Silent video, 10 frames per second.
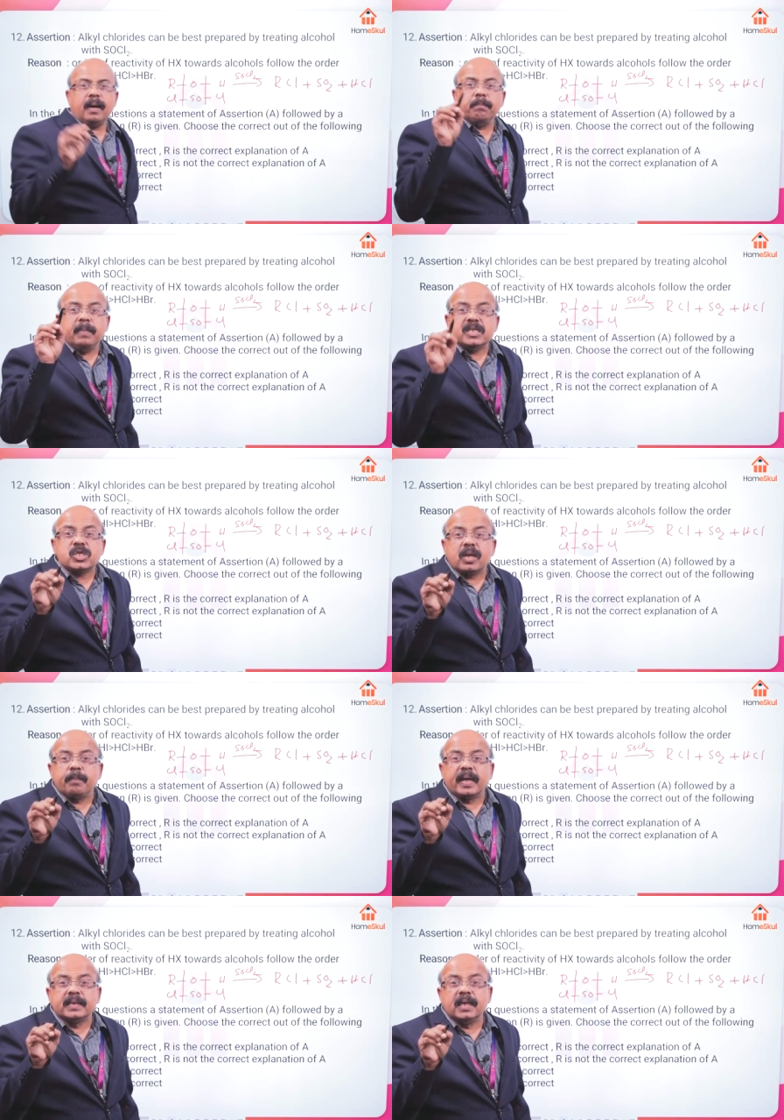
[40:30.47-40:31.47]
best
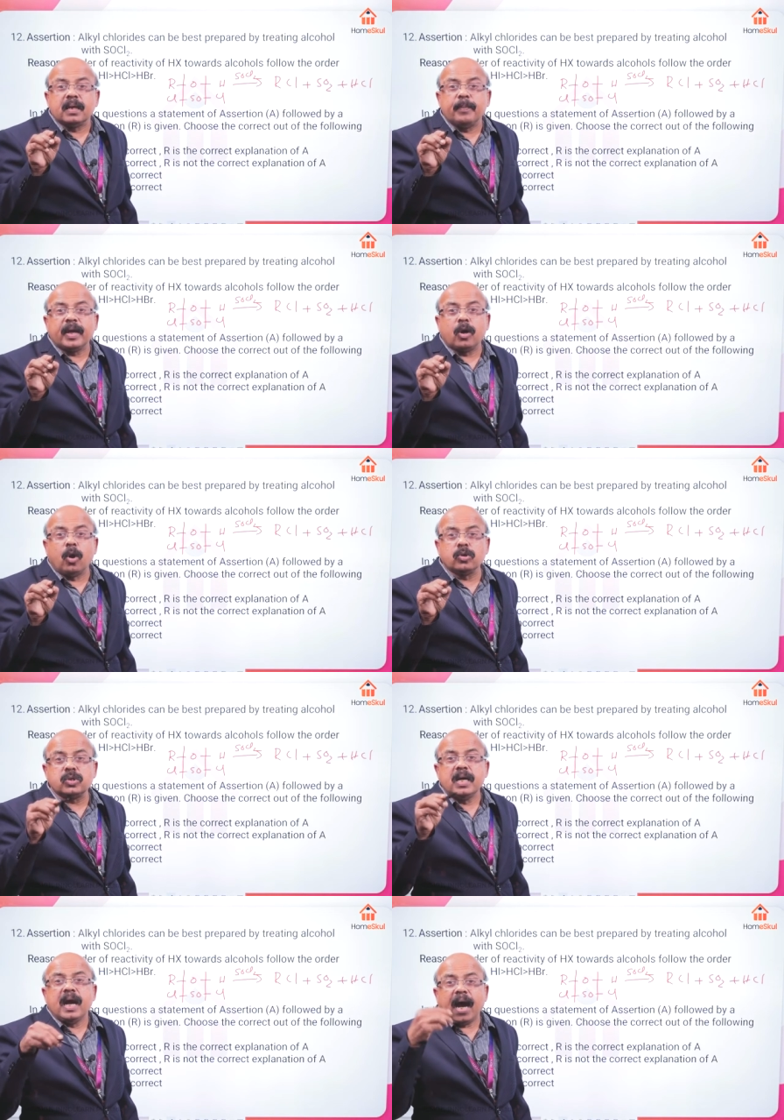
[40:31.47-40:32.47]
method because
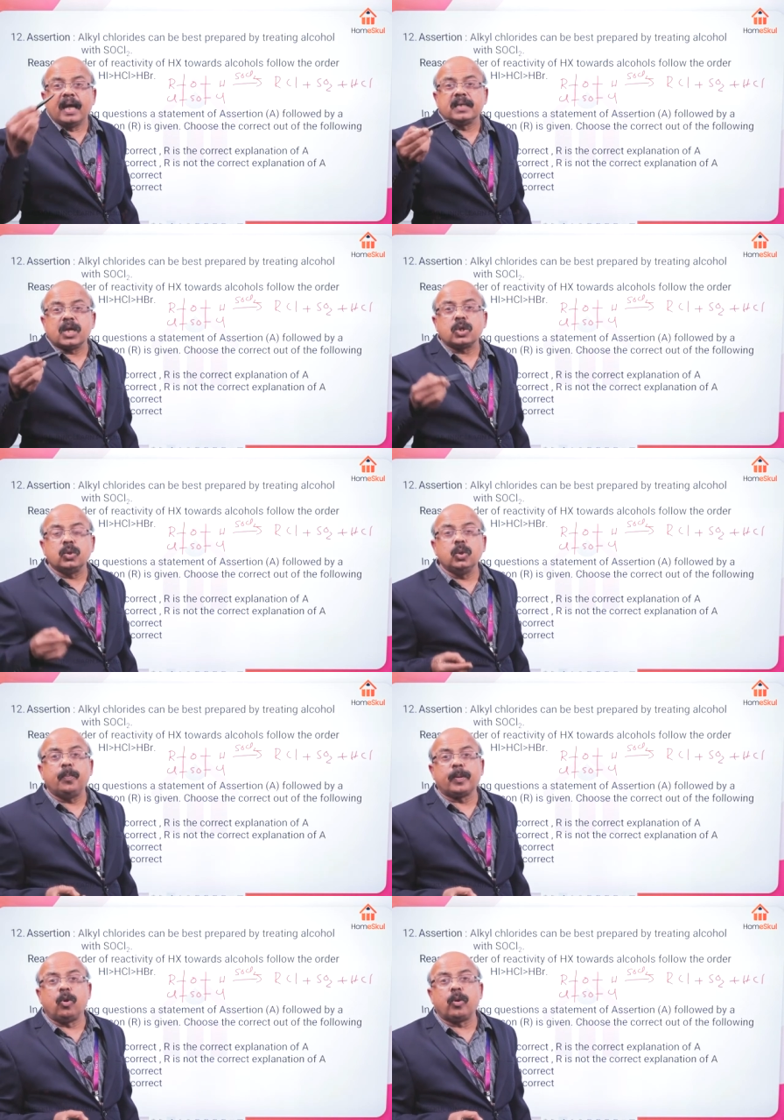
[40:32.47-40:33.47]
other two
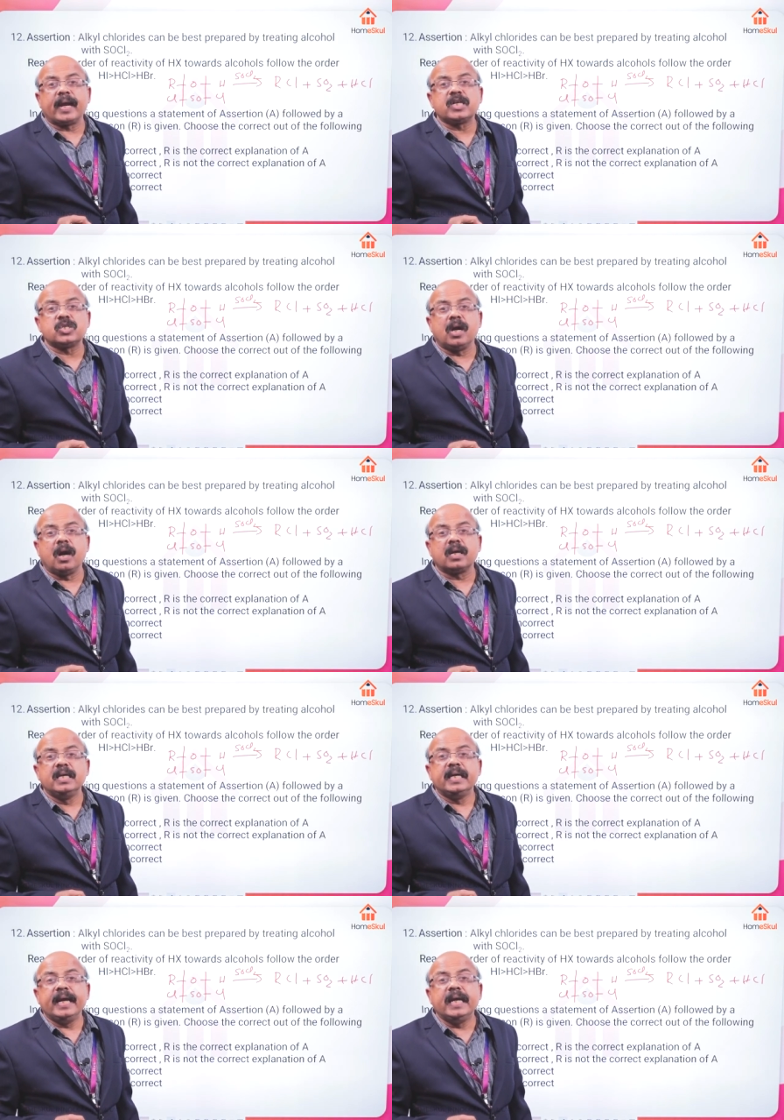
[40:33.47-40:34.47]
products are
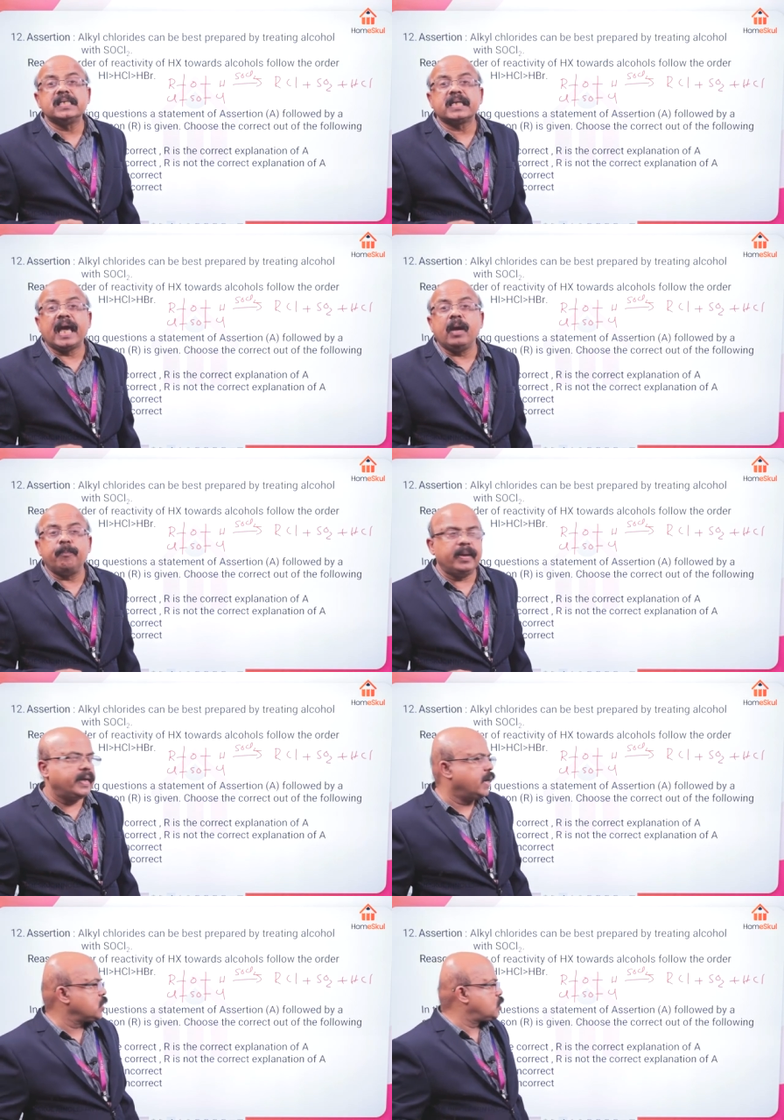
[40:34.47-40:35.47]
escaping
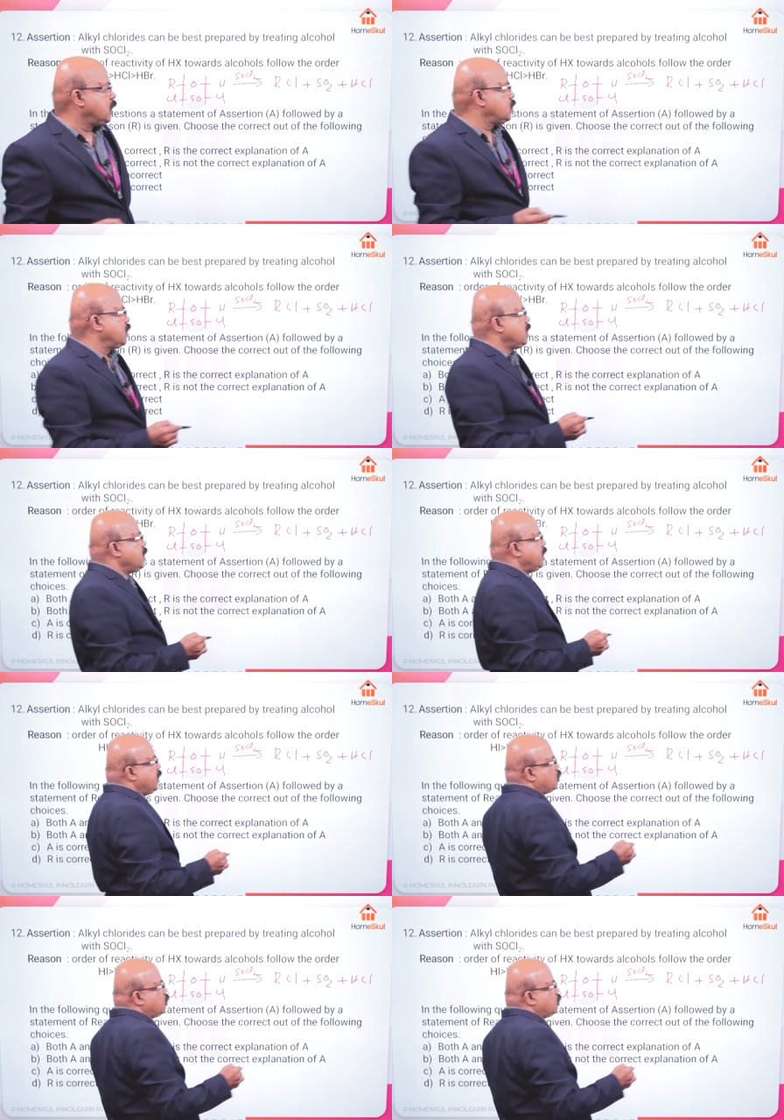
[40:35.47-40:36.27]
gases. It